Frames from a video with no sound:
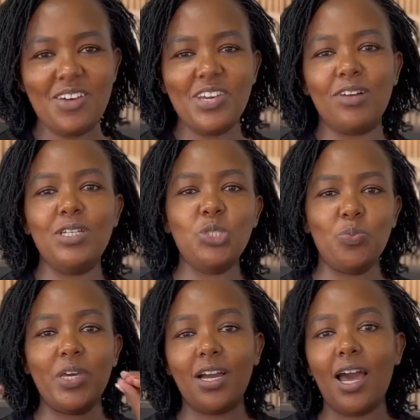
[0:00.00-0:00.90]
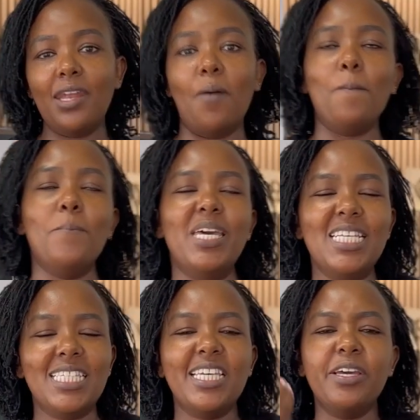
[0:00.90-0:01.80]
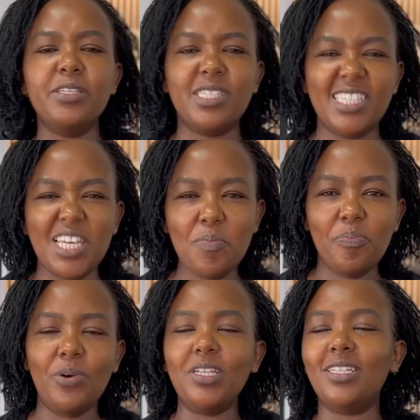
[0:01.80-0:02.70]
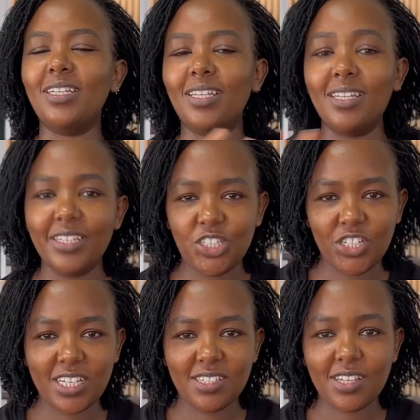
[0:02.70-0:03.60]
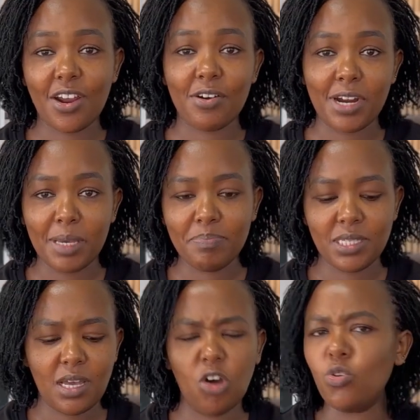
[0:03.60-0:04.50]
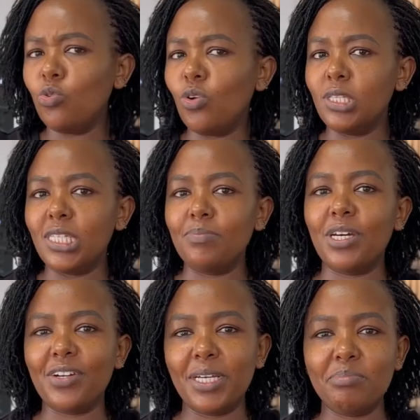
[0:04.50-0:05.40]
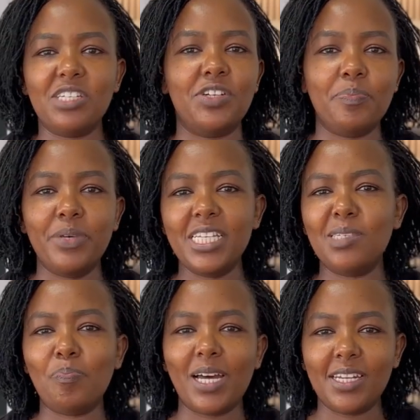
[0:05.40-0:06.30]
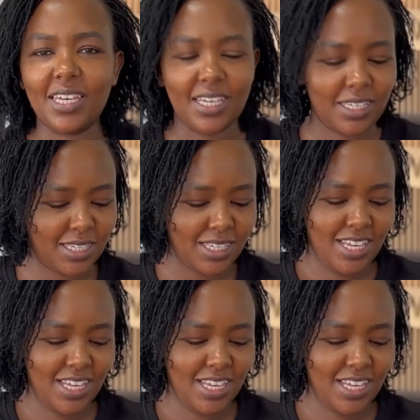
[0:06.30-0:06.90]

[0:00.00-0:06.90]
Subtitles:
We are going to make an amazing, simple, delicious crepes. How do you call them? Crepes, crepes, pancakes.